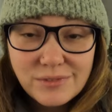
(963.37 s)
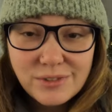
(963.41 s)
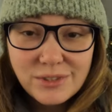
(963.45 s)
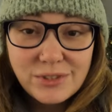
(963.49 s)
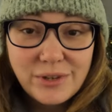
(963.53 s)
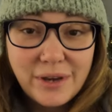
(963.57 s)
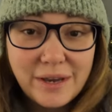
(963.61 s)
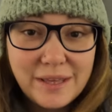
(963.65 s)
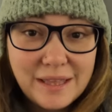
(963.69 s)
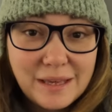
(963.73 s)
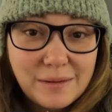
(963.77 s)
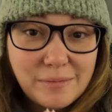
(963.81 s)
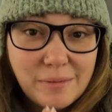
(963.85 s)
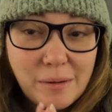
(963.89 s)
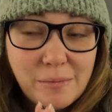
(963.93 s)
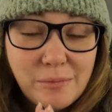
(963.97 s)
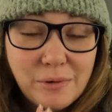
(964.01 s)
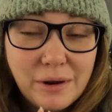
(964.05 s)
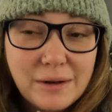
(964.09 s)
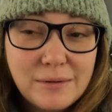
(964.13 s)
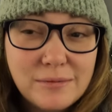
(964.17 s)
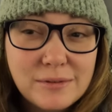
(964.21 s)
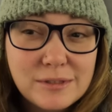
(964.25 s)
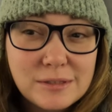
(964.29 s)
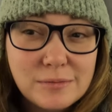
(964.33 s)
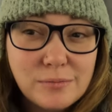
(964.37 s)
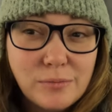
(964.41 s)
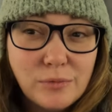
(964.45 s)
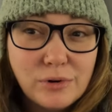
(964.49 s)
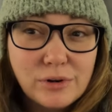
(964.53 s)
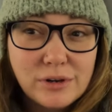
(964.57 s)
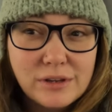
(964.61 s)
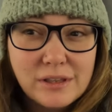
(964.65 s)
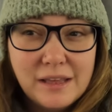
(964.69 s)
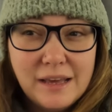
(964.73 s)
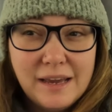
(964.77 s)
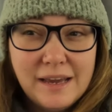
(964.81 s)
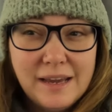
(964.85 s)
So I think my brain was
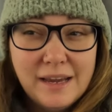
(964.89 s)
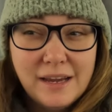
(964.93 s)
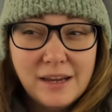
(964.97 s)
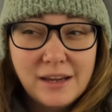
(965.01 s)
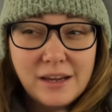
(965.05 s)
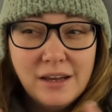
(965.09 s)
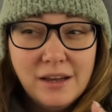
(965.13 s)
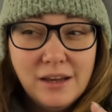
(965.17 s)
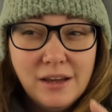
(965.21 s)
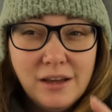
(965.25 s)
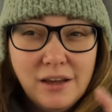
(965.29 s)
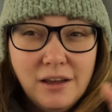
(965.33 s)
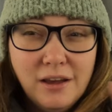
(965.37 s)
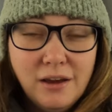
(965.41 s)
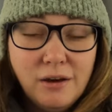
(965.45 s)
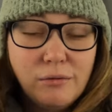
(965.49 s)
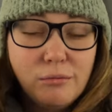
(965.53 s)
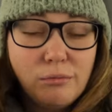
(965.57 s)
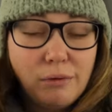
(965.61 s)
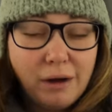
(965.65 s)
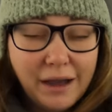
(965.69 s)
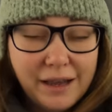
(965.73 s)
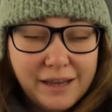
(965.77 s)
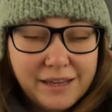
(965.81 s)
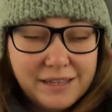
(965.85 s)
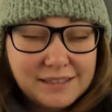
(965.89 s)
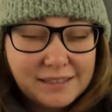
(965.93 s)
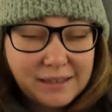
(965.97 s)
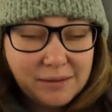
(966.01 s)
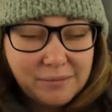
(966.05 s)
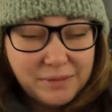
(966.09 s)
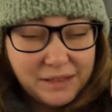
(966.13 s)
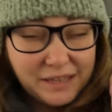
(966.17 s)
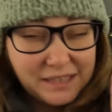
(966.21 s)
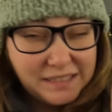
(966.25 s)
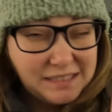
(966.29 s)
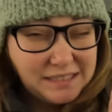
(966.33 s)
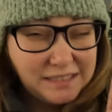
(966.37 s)
more like, why is
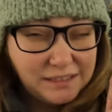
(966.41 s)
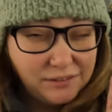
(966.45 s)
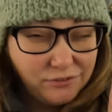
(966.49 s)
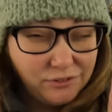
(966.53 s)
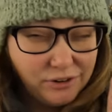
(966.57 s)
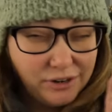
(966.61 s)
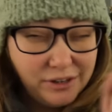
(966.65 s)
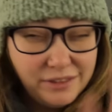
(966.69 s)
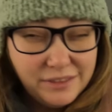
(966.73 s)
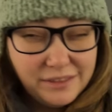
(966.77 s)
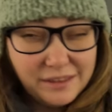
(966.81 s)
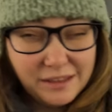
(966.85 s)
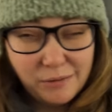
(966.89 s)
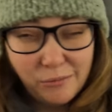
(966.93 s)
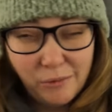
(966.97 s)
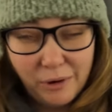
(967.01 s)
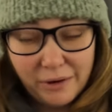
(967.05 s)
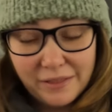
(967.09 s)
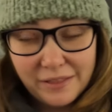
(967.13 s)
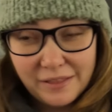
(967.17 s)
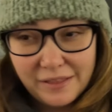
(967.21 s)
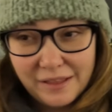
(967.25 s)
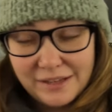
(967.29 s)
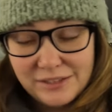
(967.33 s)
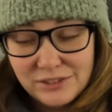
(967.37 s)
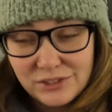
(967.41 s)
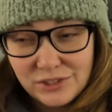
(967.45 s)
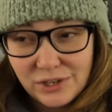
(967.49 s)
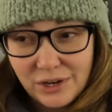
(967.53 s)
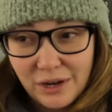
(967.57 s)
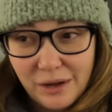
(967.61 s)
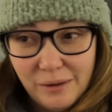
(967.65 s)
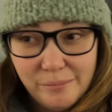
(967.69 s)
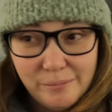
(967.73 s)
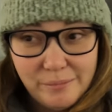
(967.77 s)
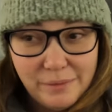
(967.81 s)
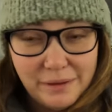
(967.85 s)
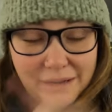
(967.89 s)
something different than why the lights are
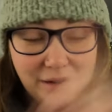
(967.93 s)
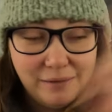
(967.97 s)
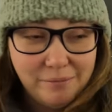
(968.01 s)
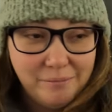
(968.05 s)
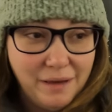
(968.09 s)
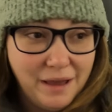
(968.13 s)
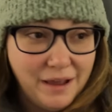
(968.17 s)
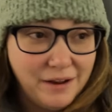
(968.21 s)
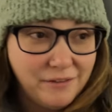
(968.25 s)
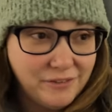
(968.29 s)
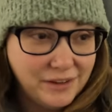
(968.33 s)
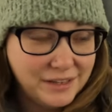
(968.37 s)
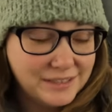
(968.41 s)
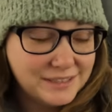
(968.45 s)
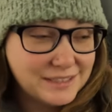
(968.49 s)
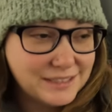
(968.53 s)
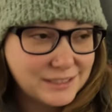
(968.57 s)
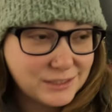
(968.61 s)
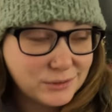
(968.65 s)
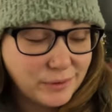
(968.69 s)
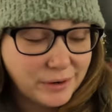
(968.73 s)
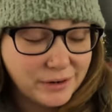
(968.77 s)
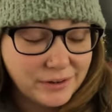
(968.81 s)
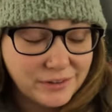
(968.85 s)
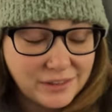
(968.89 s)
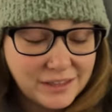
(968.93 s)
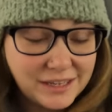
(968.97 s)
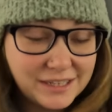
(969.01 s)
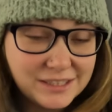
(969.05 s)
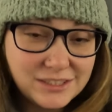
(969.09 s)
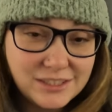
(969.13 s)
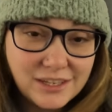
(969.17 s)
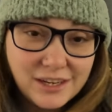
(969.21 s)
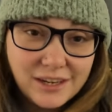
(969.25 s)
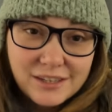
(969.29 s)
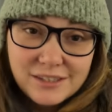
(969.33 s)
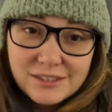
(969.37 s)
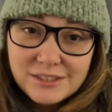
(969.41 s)
on, but it manifests as why the
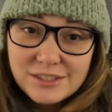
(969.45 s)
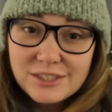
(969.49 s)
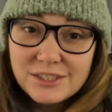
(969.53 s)
lights on.